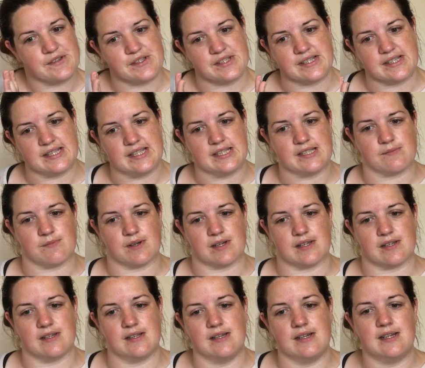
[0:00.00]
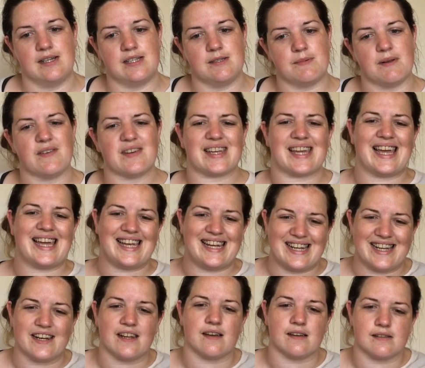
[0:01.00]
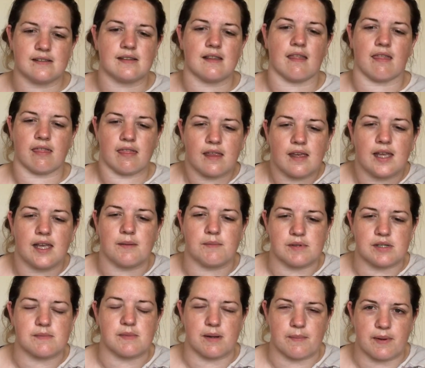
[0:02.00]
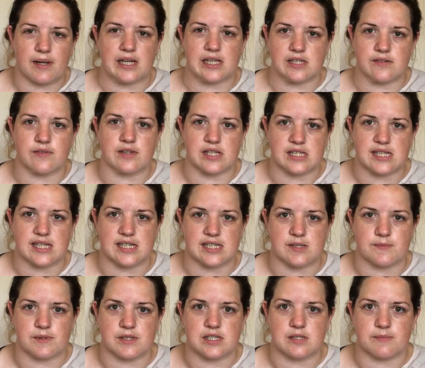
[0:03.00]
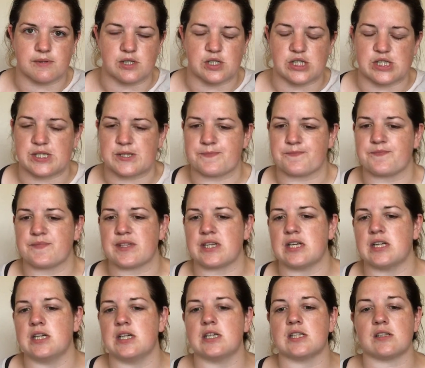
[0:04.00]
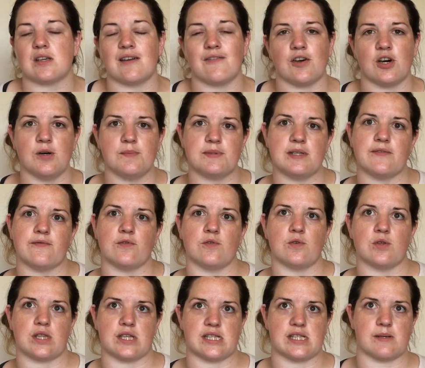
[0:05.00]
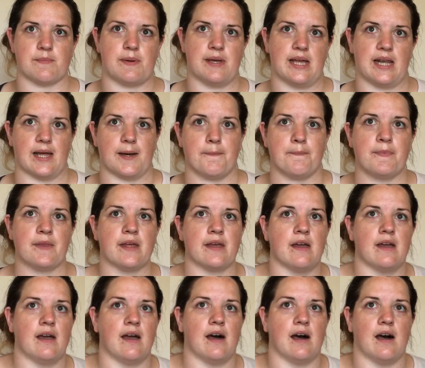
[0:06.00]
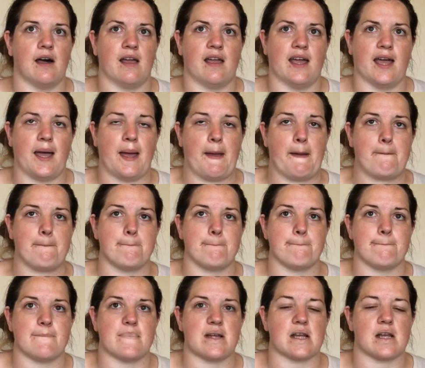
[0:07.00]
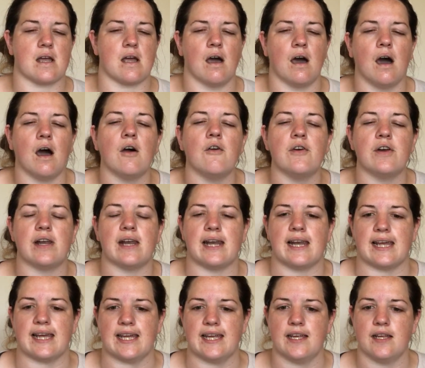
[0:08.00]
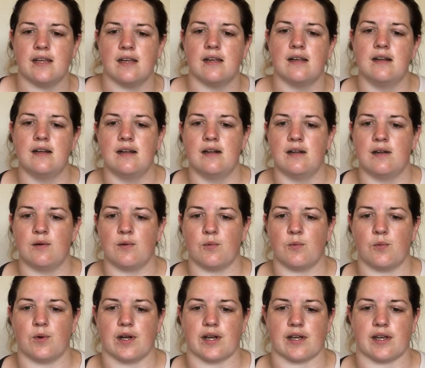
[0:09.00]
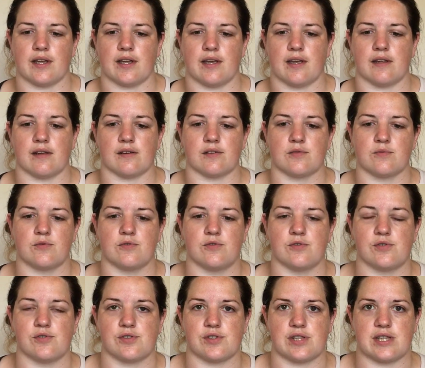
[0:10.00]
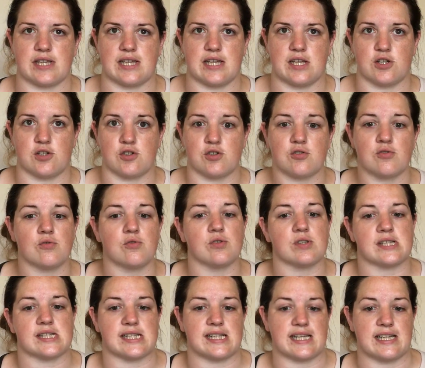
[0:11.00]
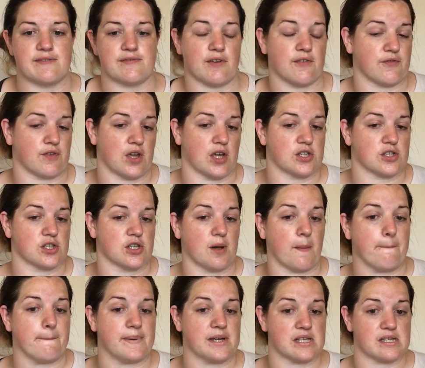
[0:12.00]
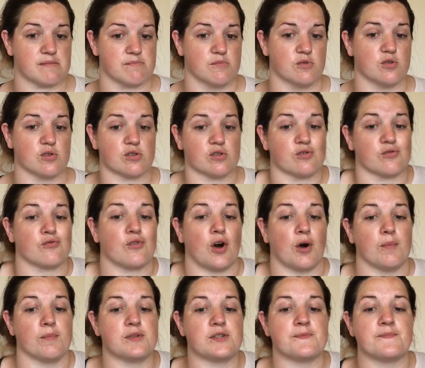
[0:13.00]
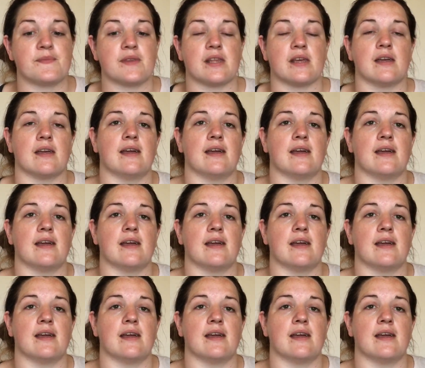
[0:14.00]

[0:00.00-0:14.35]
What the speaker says: which is this one. A bit of a Caitlin Hunter theme to my plans for this handspun, to be honest. So I've opted for the Sipilla. I am currently working towards the short sleeve version, but it's more cropped,